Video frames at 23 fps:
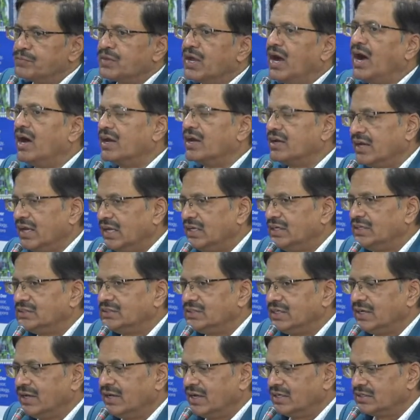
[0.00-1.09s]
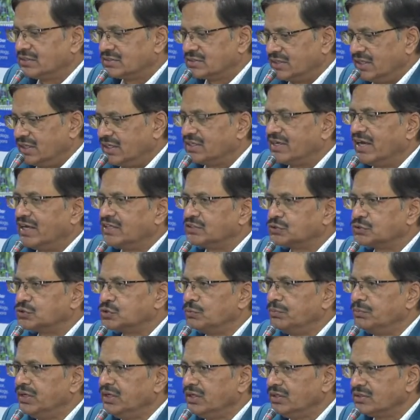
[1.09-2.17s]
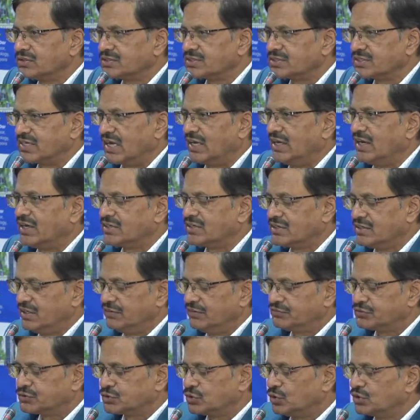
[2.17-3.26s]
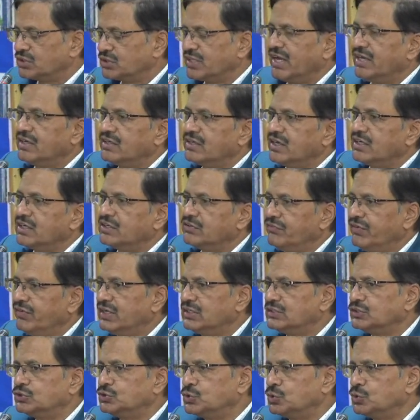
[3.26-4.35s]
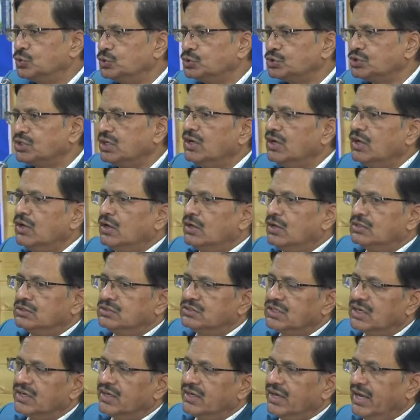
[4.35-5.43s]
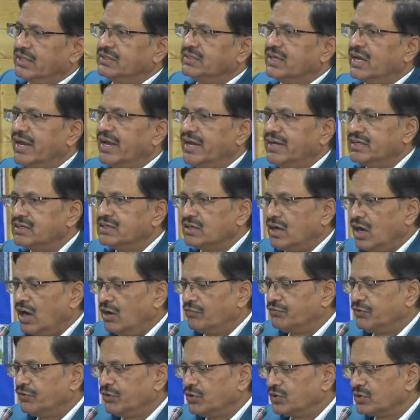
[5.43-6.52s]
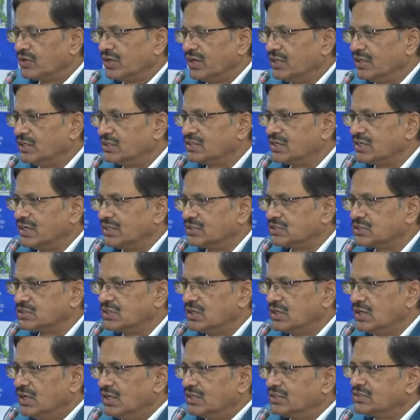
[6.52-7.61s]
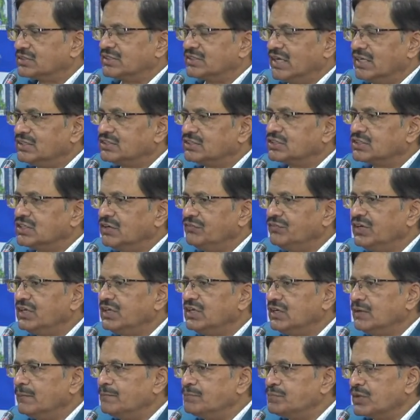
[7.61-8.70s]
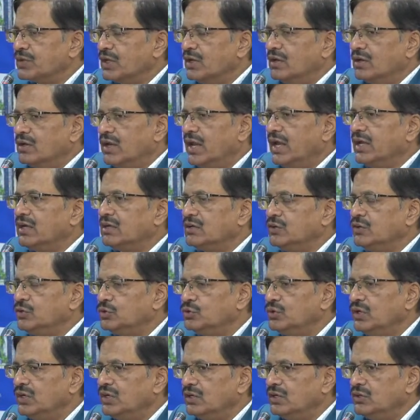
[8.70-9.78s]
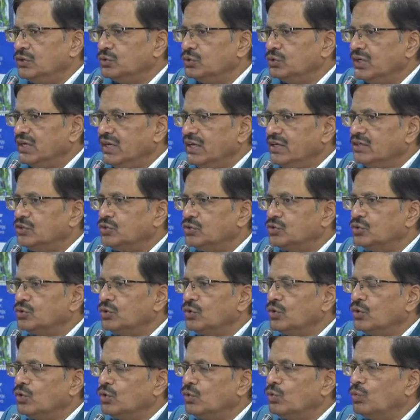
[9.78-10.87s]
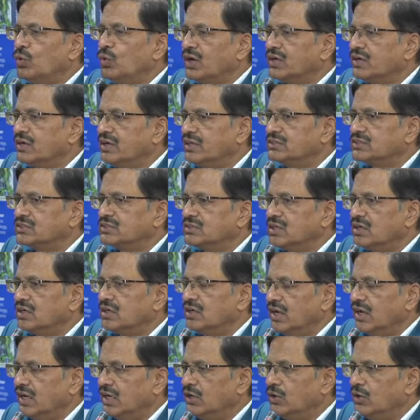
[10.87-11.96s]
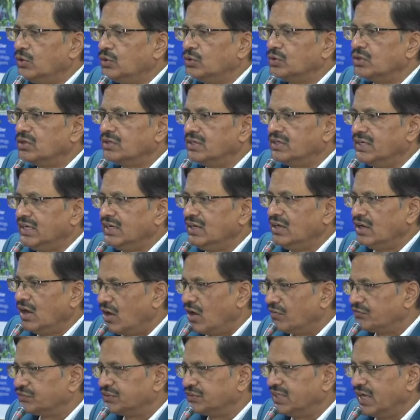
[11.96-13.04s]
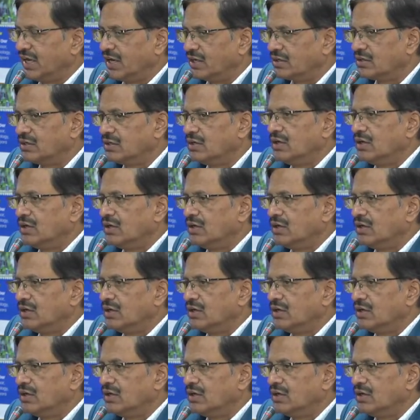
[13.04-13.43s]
or anything else. It has to be selective so that it will choose the analyte of your interest. Sensitivity, like you need to know what is the LOD of that,